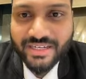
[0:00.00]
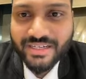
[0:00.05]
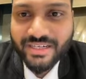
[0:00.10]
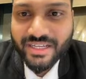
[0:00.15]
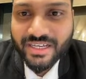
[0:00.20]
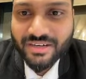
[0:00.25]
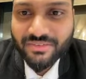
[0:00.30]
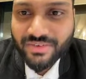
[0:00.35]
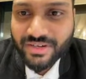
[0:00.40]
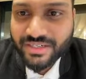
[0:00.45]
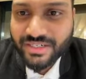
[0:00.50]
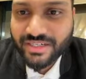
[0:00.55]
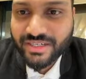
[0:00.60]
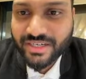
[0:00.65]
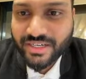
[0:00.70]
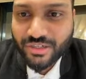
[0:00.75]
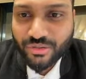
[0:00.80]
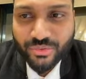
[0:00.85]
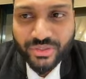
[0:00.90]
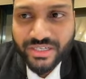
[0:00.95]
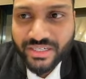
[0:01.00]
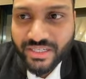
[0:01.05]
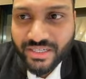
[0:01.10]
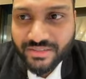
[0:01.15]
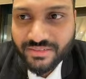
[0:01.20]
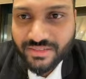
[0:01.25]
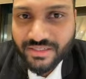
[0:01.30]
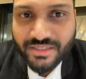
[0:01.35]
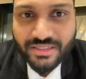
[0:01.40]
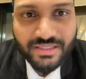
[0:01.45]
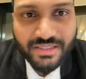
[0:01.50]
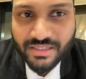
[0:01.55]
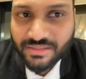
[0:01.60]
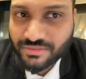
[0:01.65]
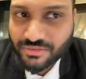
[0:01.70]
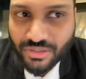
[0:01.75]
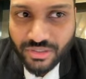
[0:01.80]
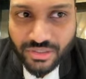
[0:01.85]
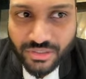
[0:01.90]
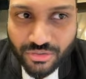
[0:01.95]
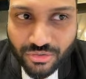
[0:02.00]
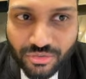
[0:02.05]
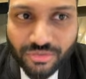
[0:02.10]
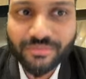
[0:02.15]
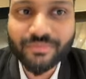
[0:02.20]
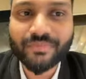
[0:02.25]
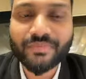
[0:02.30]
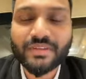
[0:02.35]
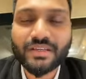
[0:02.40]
India one, India two, India three? Yes or no?